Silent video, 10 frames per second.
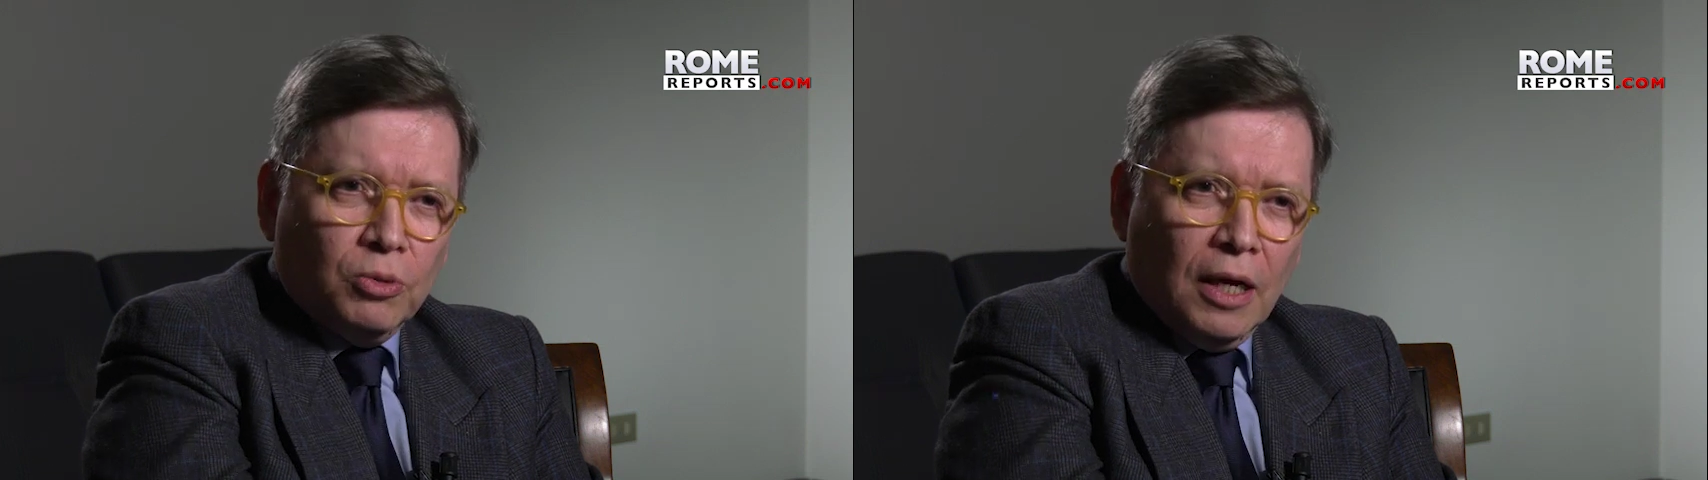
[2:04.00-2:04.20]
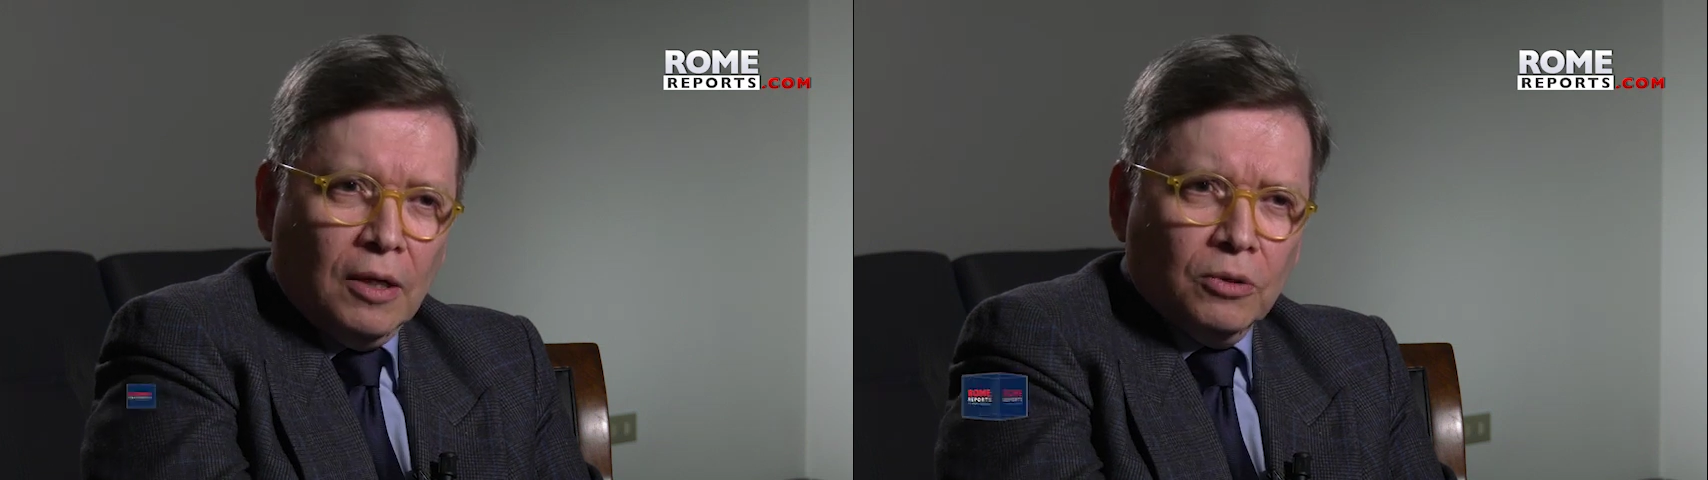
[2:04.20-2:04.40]

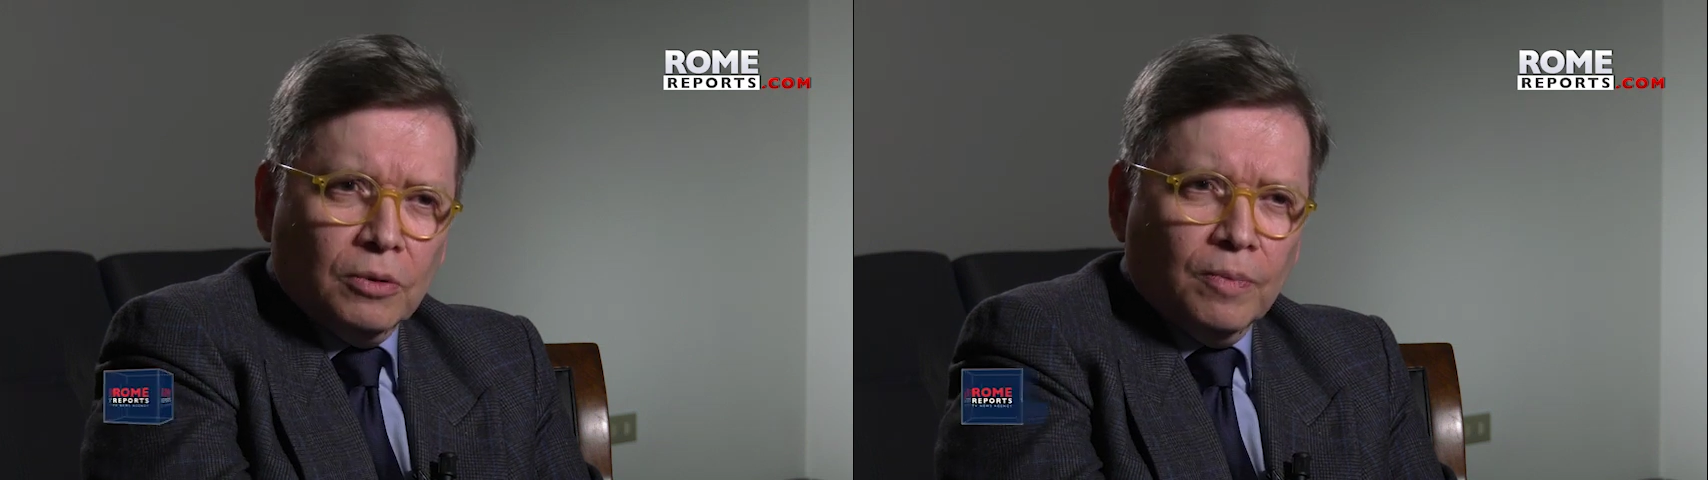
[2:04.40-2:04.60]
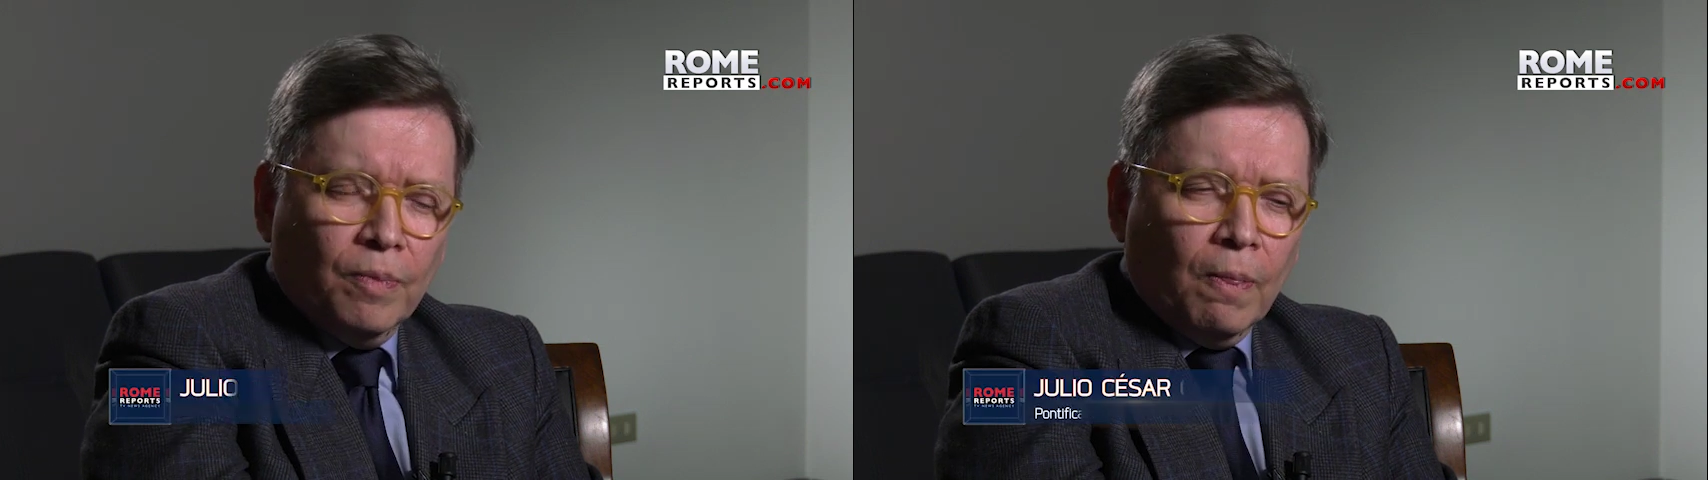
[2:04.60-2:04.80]
Without
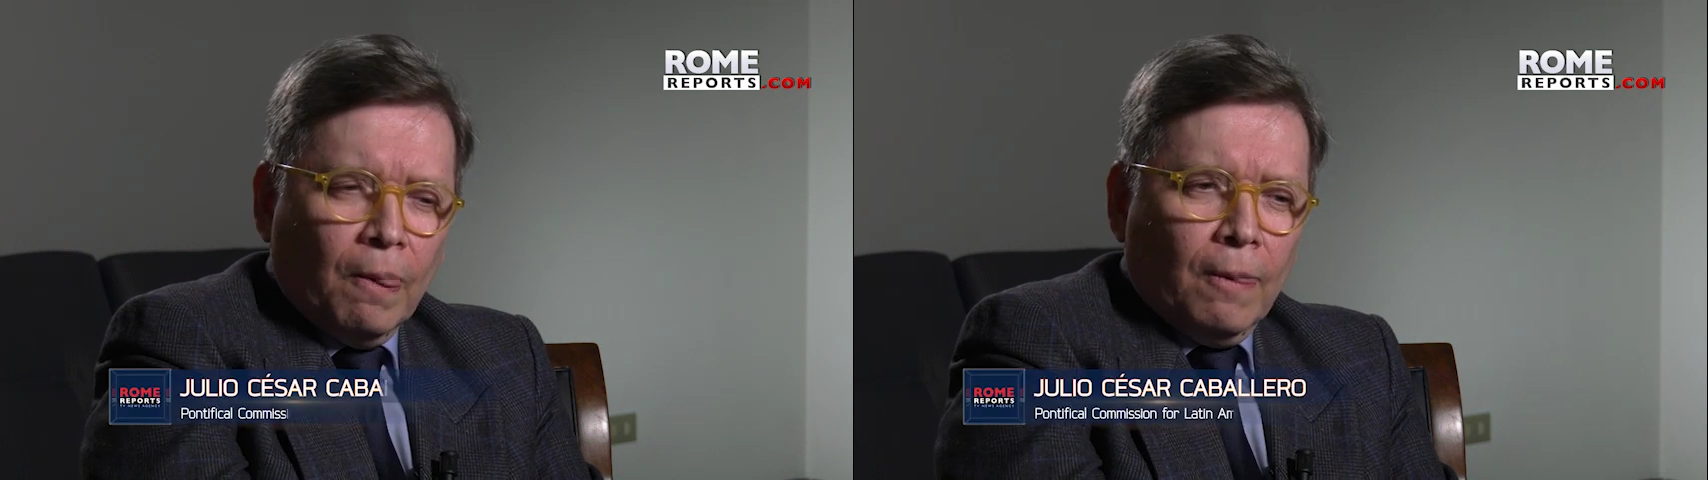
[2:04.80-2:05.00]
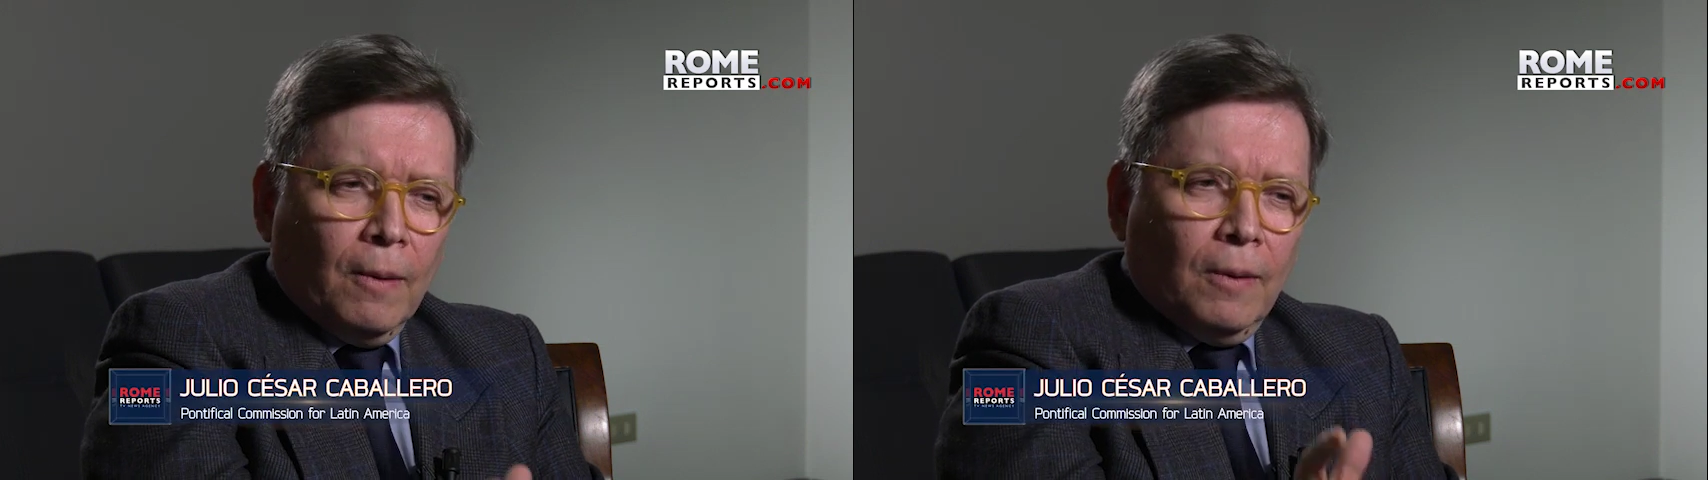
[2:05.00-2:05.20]
making an
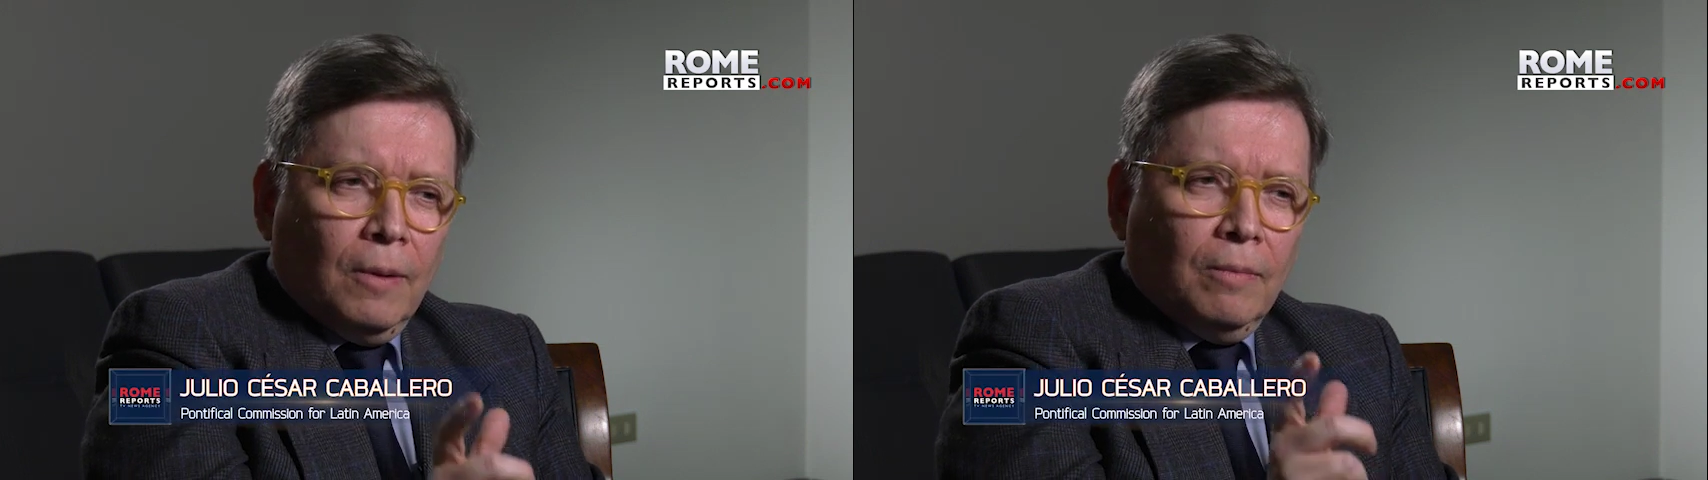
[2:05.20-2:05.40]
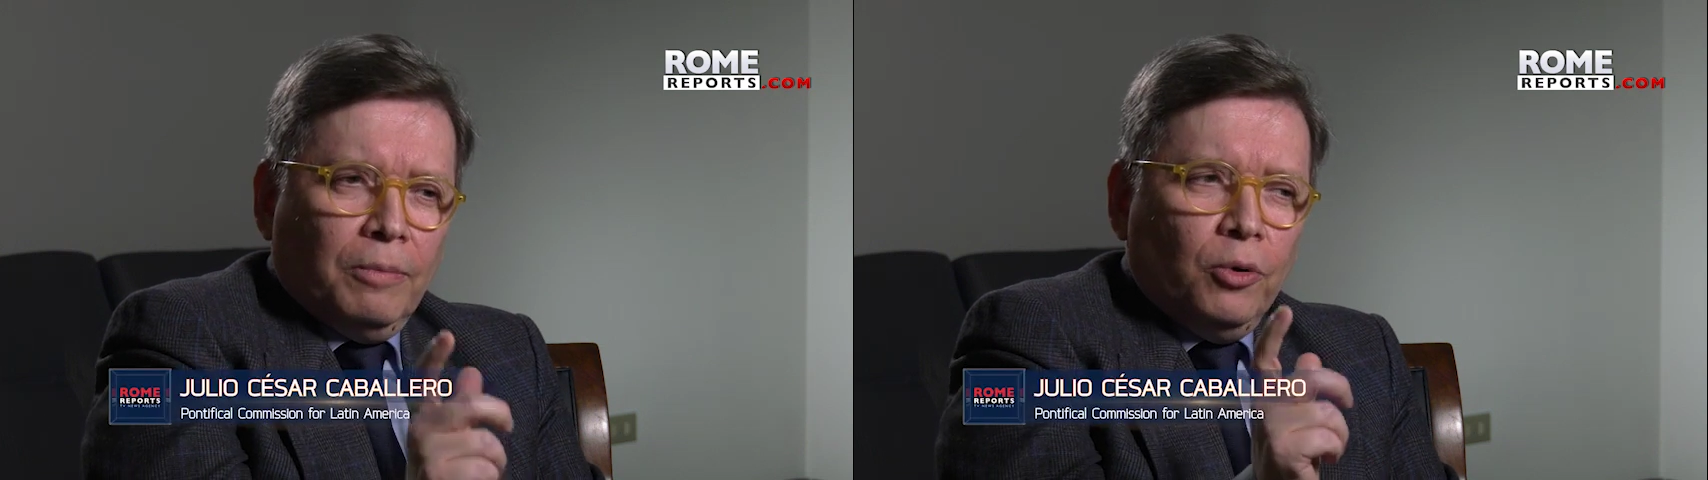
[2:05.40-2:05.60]
overly
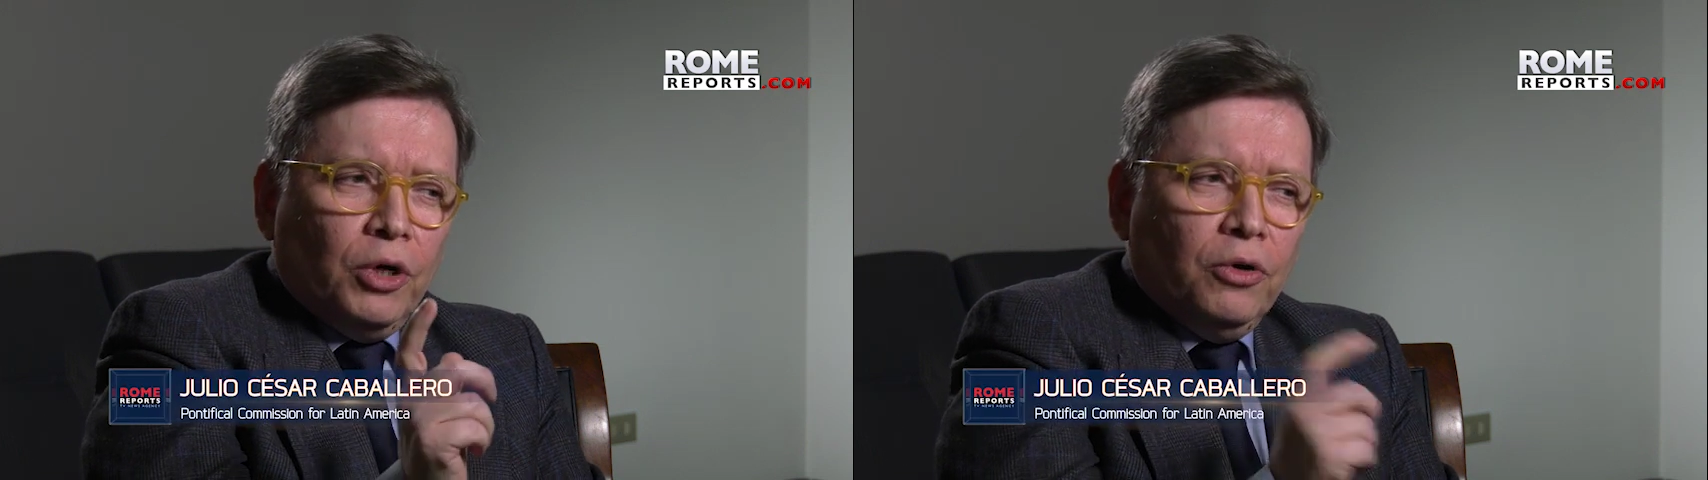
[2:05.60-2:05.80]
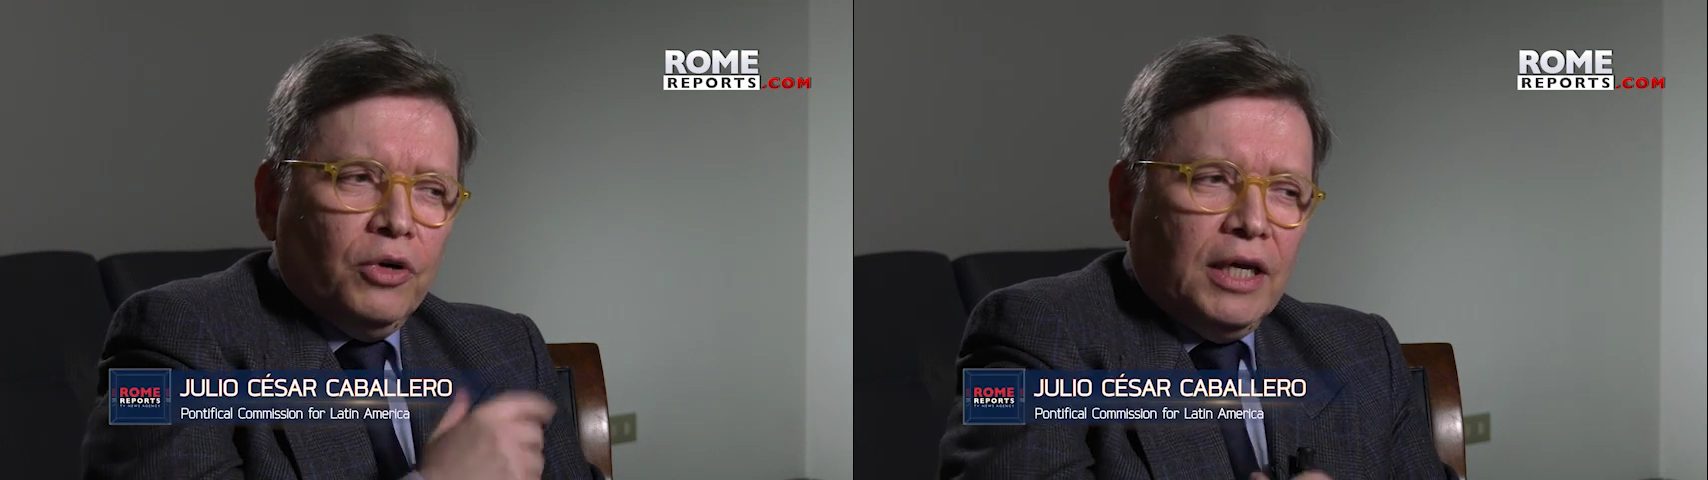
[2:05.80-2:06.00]
hasty
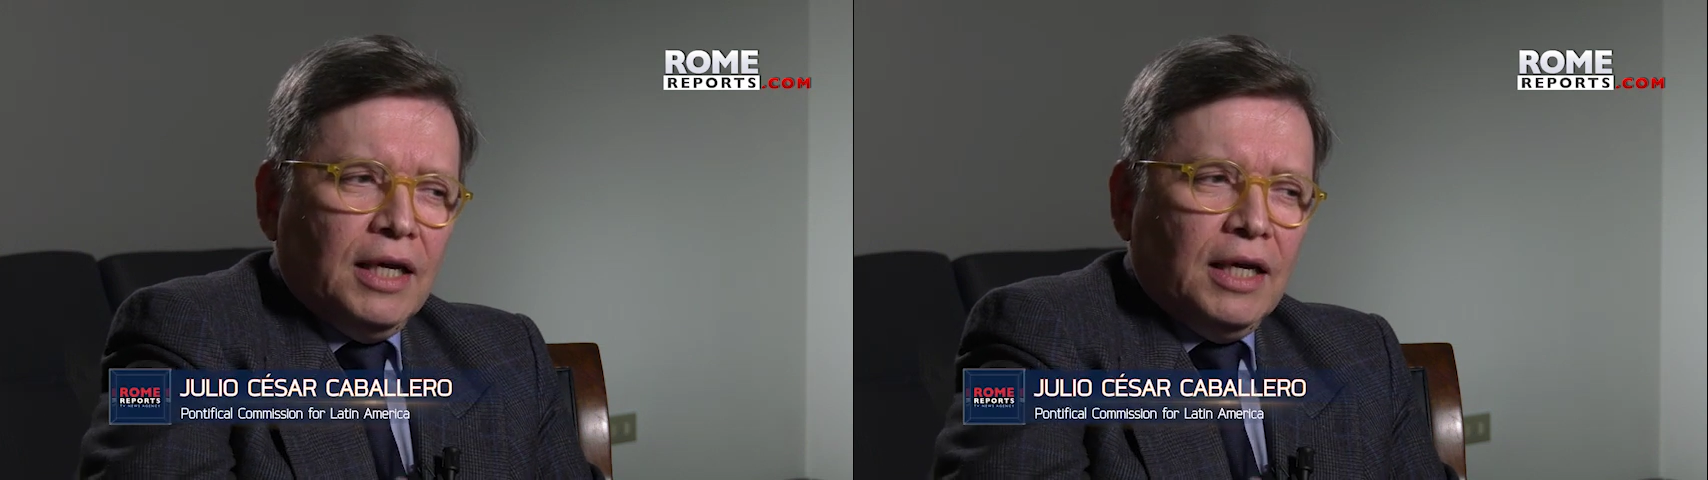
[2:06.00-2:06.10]
judgment,